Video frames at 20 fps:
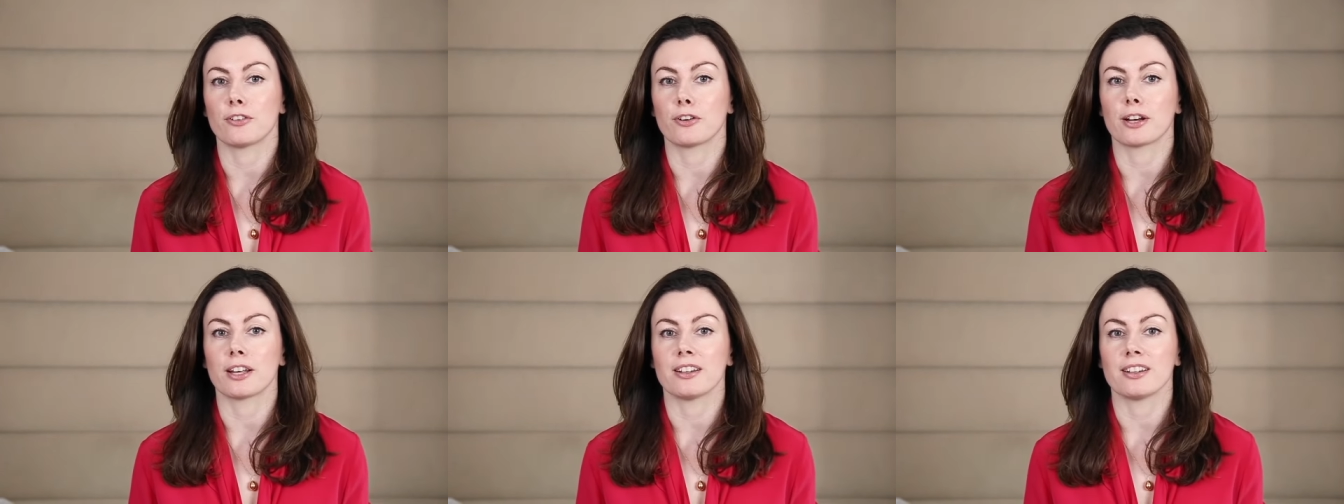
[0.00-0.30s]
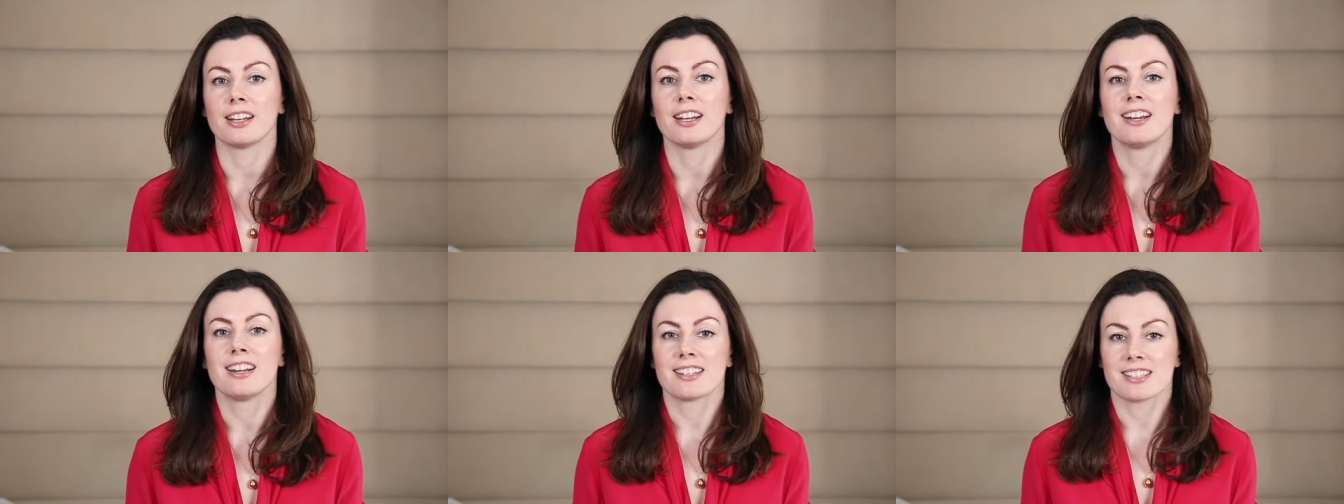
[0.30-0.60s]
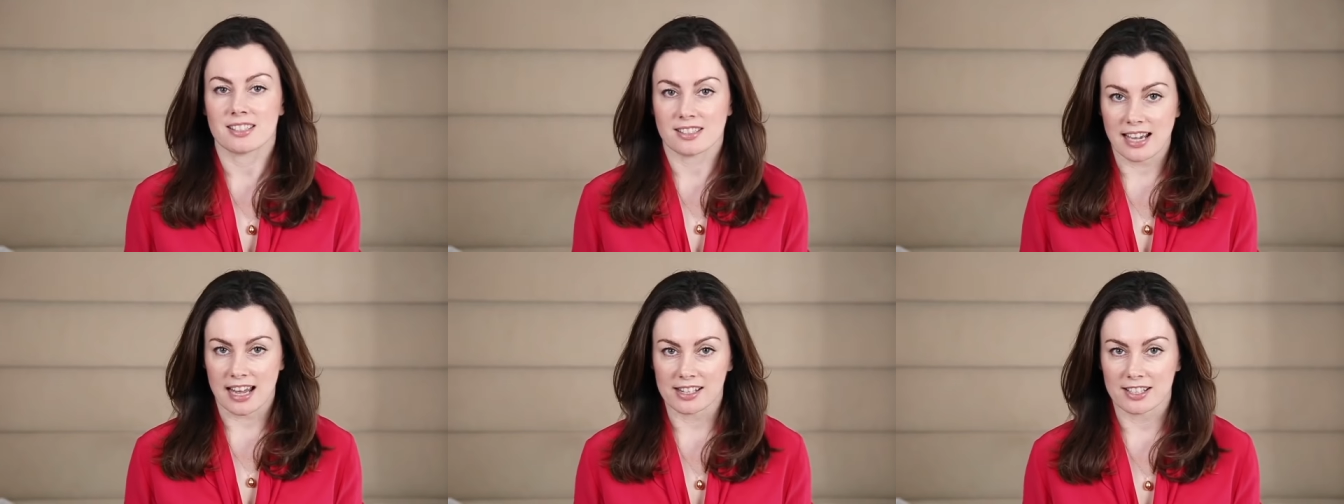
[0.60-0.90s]
oil.
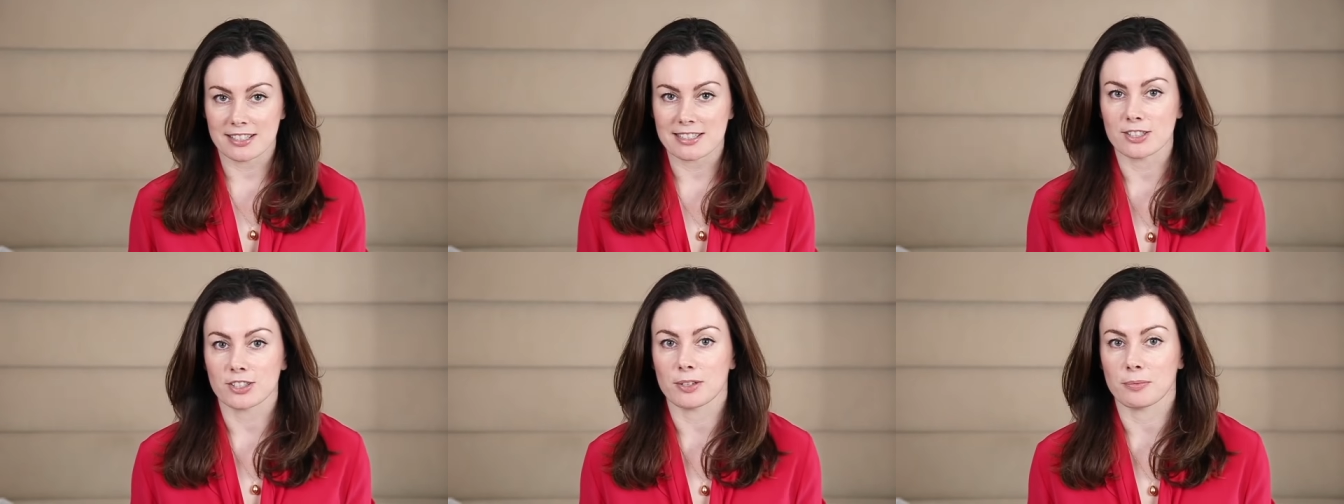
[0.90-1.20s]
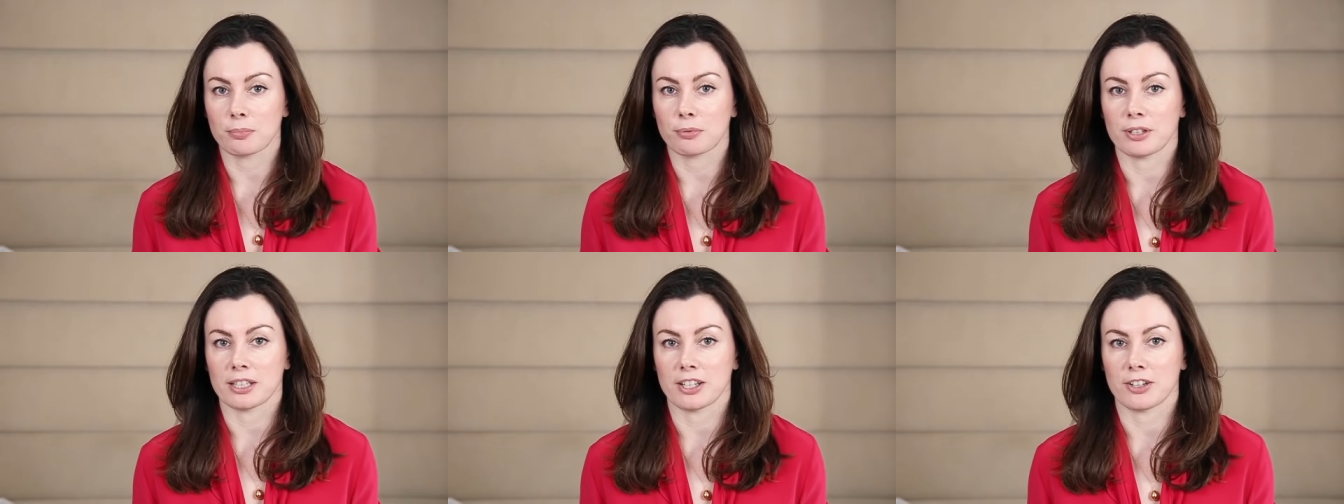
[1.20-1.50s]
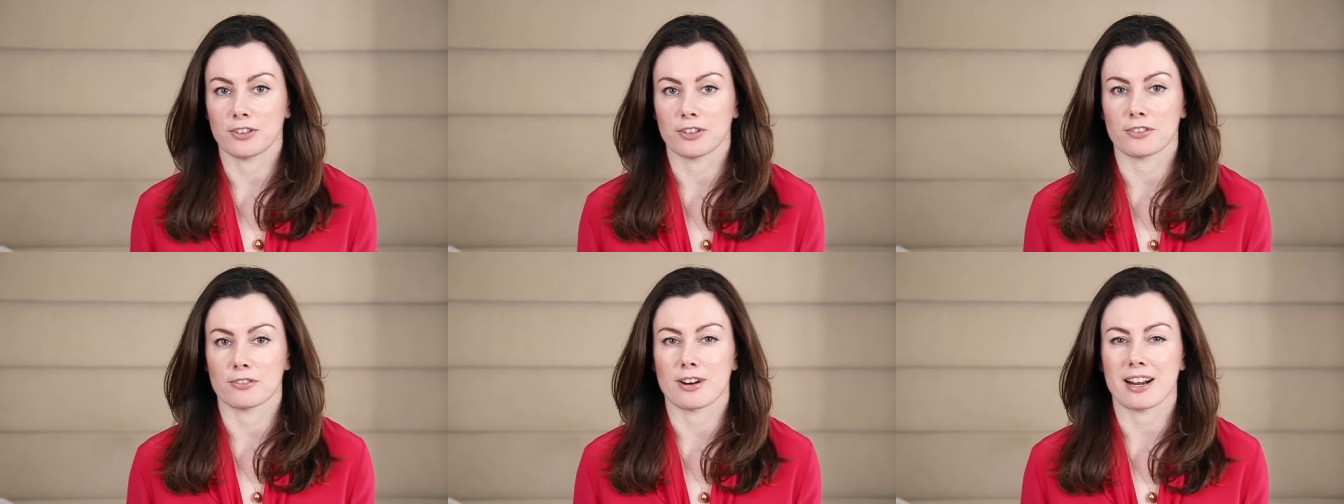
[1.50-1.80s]
Salad's looking pretty
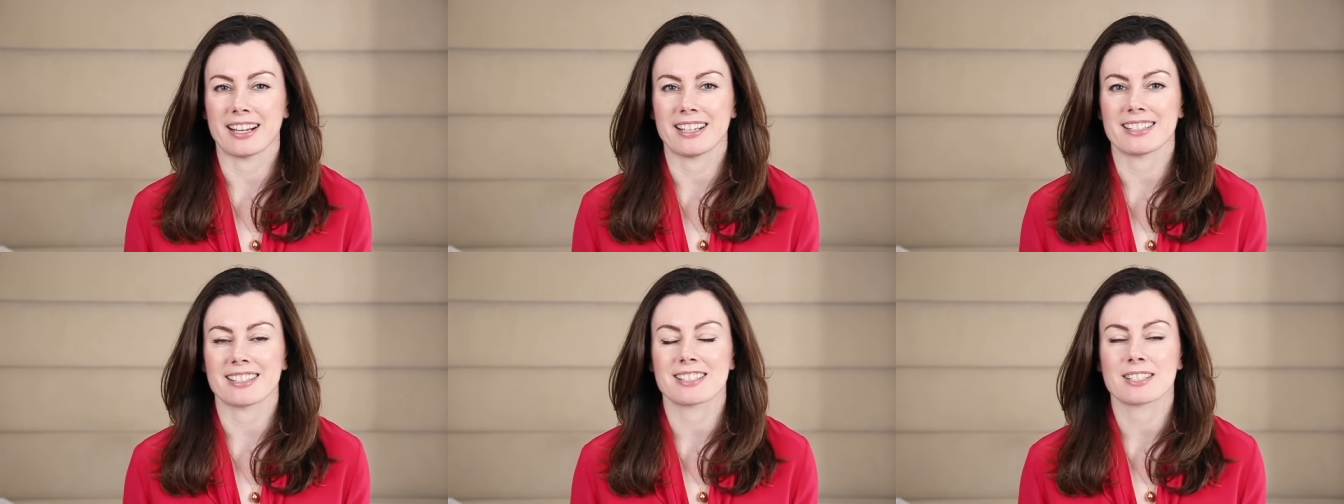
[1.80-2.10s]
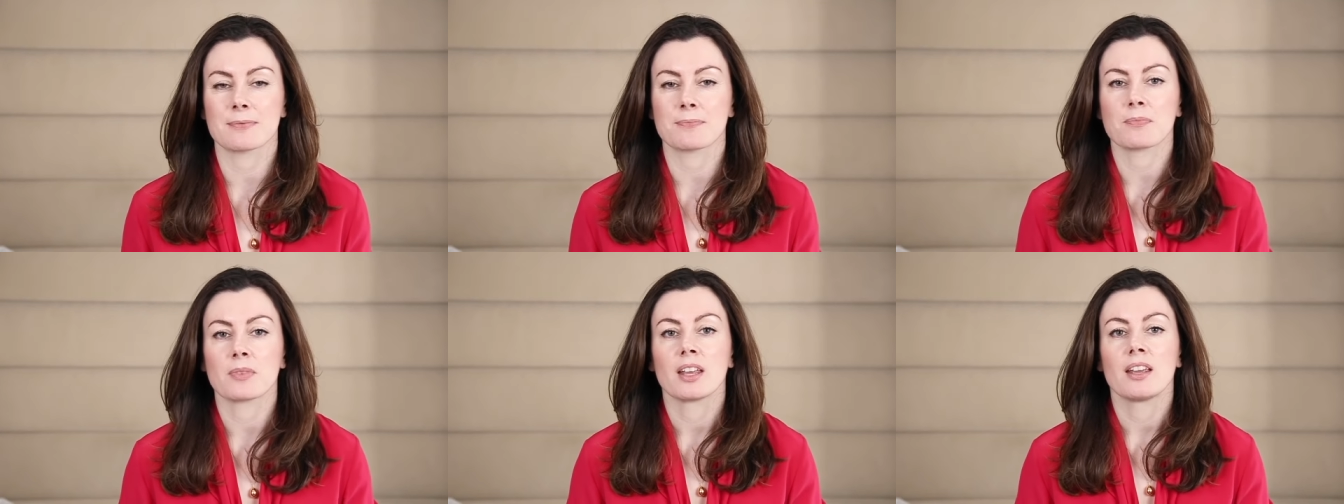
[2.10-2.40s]
good, right?